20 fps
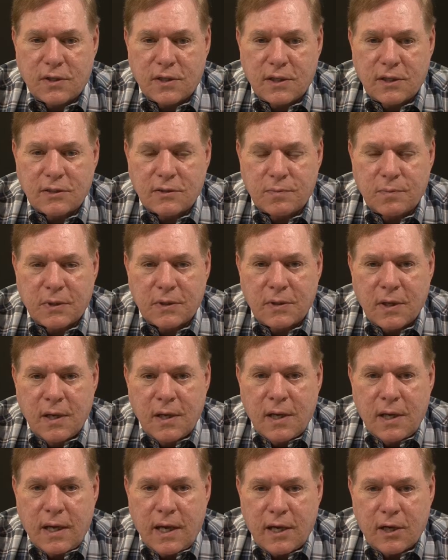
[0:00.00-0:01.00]
things
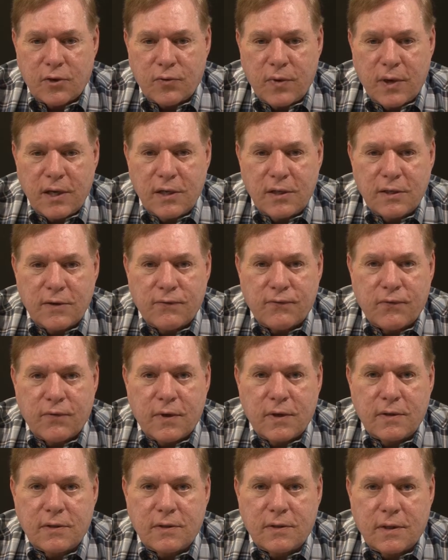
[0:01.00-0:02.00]
and create
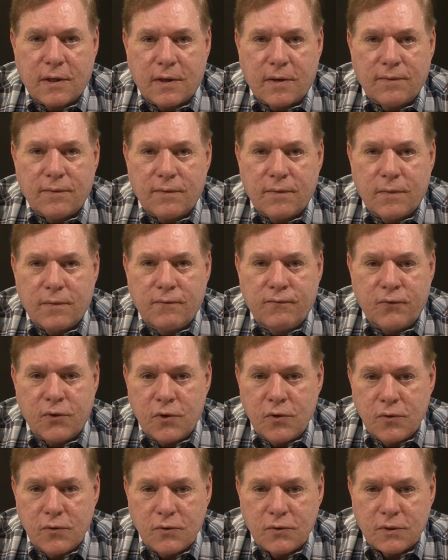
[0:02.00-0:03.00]
different
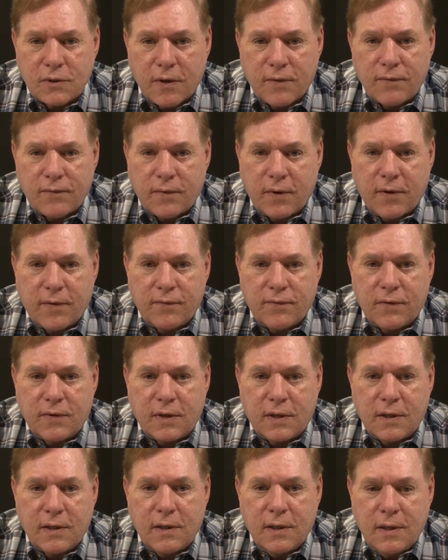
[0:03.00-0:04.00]
views of
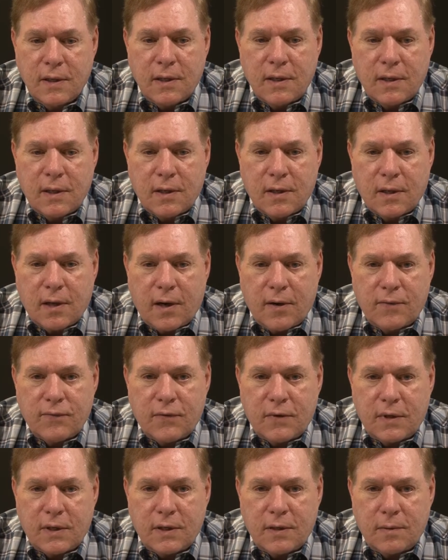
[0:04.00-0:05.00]
the
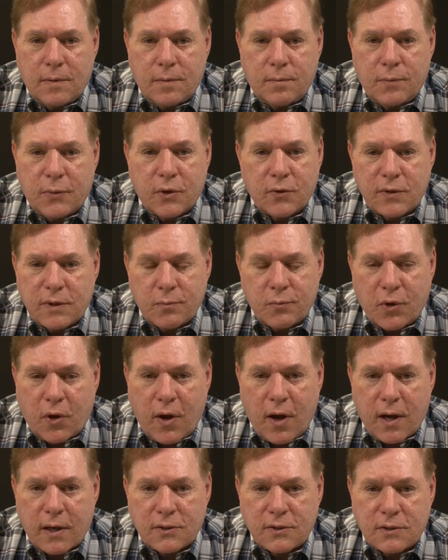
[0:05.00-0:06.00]
building
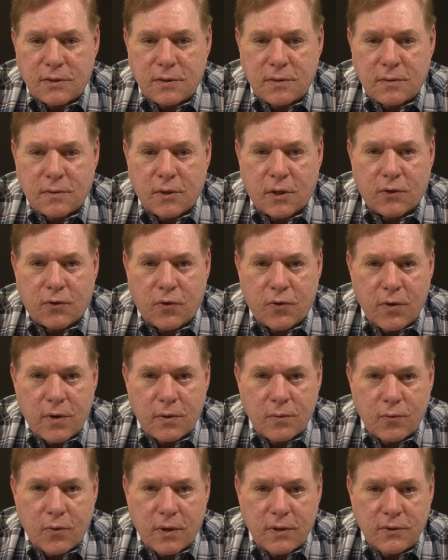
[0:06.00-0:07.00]
blocks, the
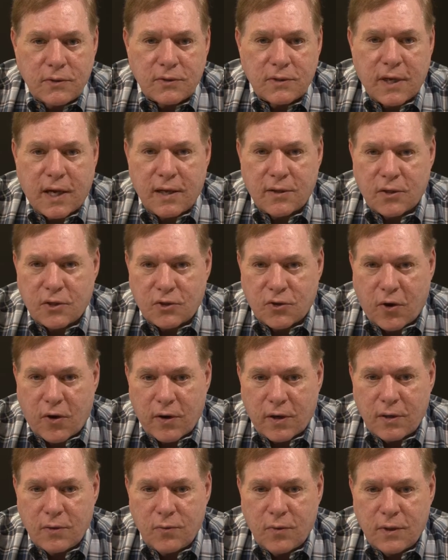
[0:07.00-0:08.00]
current ones and the
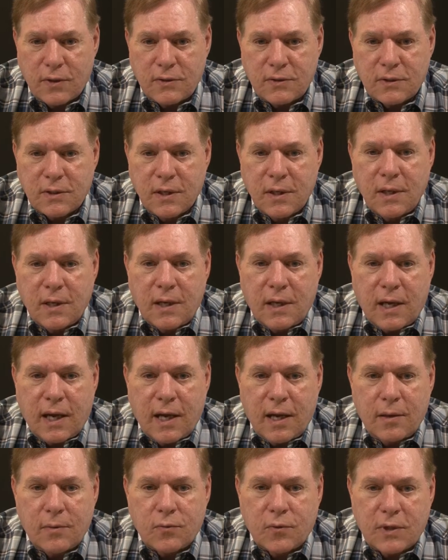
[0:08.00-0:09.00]
target ones,
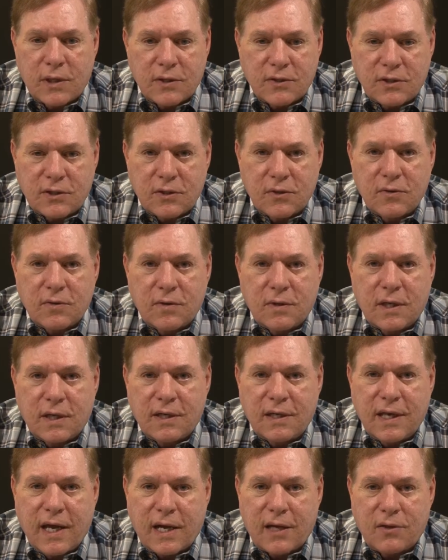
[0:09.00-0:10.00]
and we can still
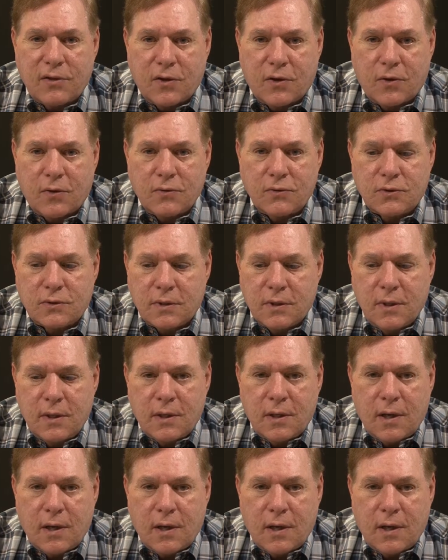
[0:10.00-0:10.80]
connect those